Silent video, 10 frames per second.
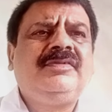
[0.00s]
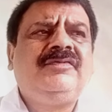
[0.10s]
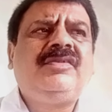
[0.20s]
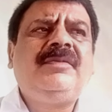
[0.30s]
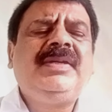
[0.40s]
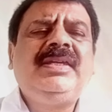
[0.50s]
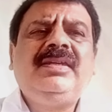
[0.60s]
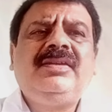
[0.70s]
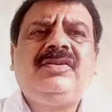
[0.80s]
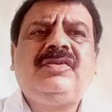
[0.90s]
For me,
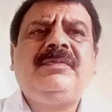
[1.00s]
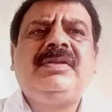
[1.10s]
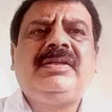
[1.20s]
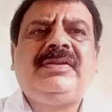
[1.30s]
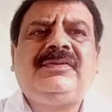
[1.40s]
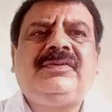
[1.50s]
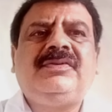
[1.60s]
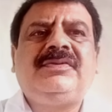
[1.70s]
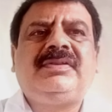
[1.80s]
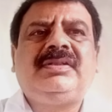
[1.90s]
human
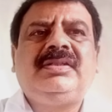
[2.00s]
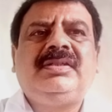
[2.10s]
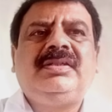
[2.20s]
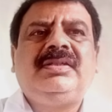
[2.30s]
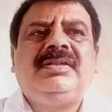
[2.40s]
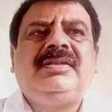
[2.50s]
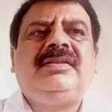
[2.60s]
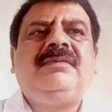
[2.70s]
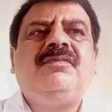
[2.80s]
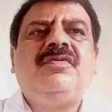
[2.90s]
resource is
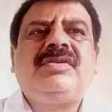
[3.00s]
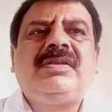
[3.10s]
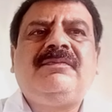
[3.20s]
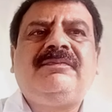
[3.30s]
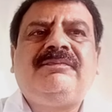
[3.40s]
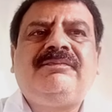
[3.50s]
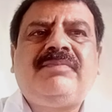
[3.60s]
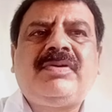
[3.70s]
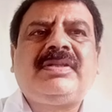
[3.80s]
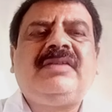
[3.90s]
the most
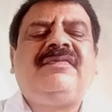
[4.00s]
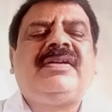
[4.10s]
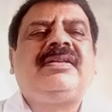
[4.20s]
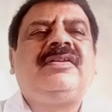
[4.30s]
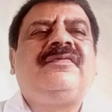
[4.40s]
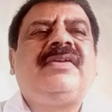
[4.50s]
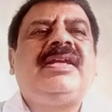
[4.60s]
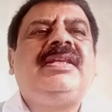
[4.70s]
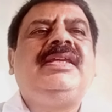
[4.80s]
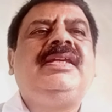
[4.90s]
important factor of
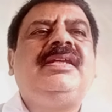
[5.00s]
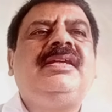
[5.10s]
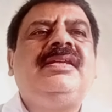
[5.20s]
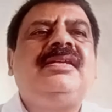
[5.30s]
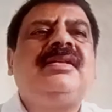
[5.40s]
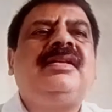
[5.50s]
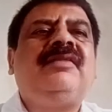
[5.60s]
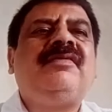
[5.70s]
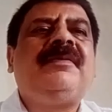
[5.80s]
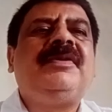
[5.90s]
any internal
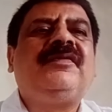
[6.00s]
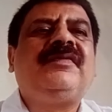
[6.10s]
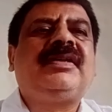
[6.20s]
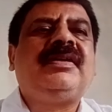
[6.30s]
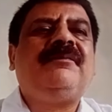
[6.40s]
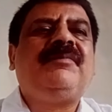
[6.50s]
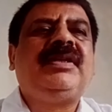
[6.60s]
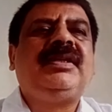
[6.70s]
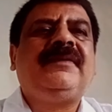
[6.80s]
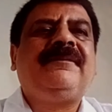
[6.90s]
environment of a
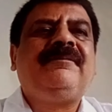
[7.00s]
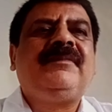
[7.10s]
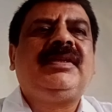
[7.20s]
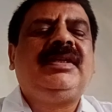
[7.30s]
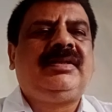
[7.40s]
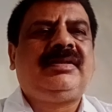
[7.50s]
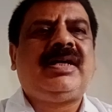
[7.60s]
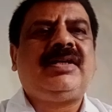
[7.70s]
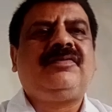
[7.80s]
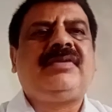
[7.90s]
company. It's
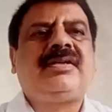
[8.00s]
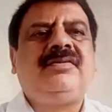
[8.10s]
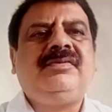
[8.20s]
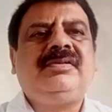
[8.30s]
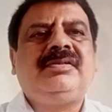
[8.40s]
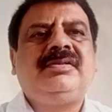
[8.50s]
hard to recruit.